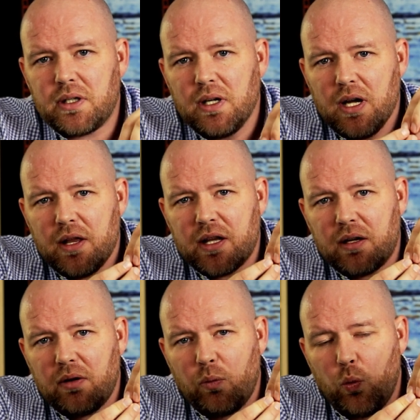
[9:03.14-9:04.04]
in it
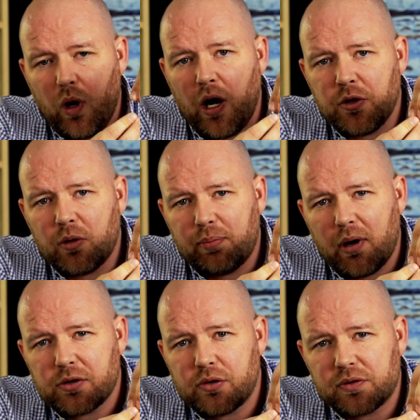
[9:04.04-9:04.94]
that under
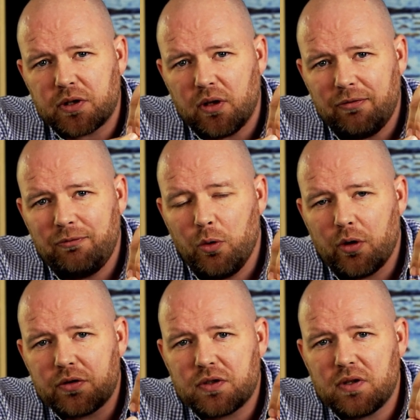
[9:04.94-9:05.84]
pressure is going to
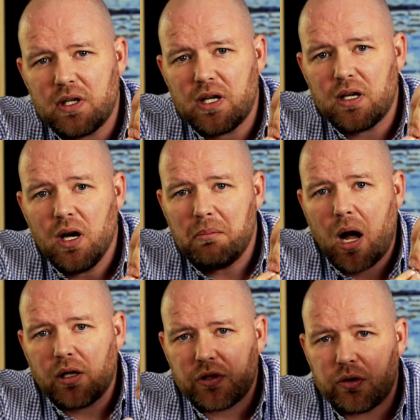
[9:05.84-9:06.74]
force the
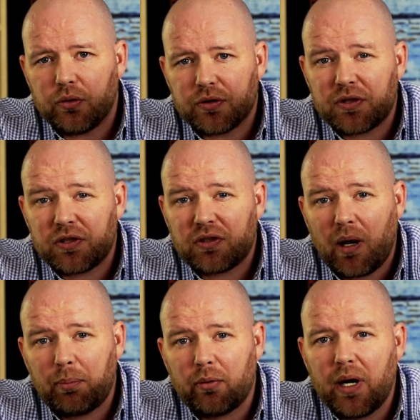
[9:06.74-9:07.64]
molecules to
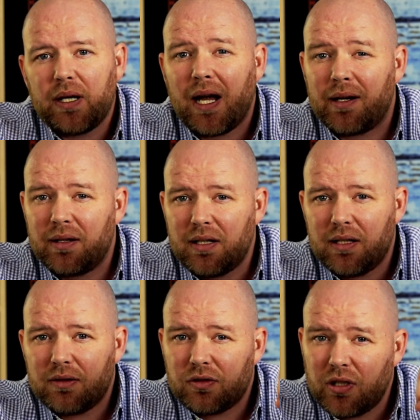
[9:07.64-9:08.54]
separate, and
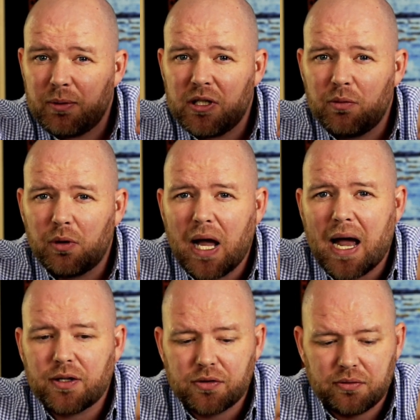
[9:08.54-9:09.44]
the CBD will
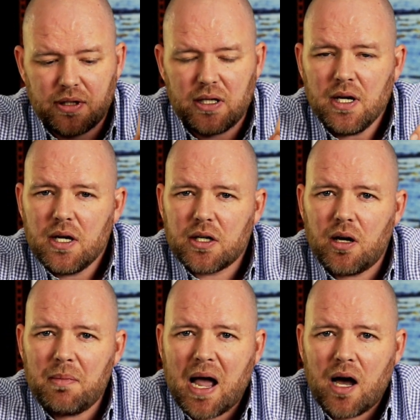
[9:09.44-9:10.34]
actually
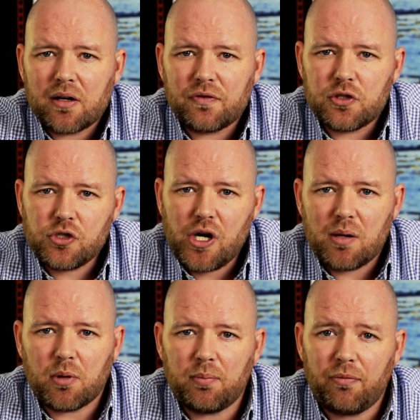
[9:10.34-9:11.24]
come out of the
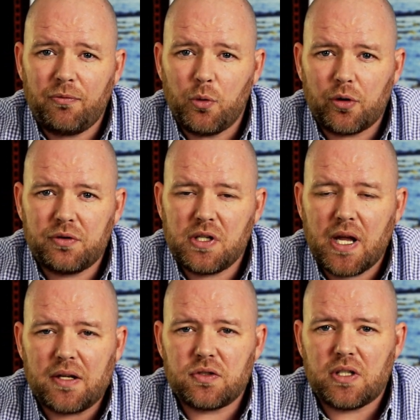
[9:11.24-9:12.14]
chamber before
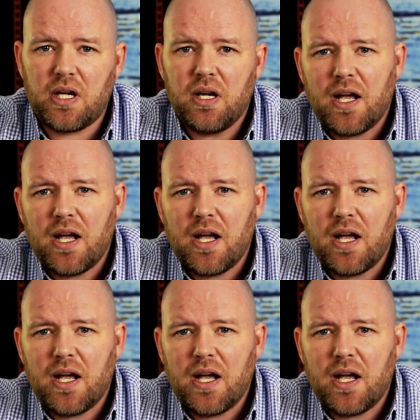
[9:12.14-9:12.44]
THC.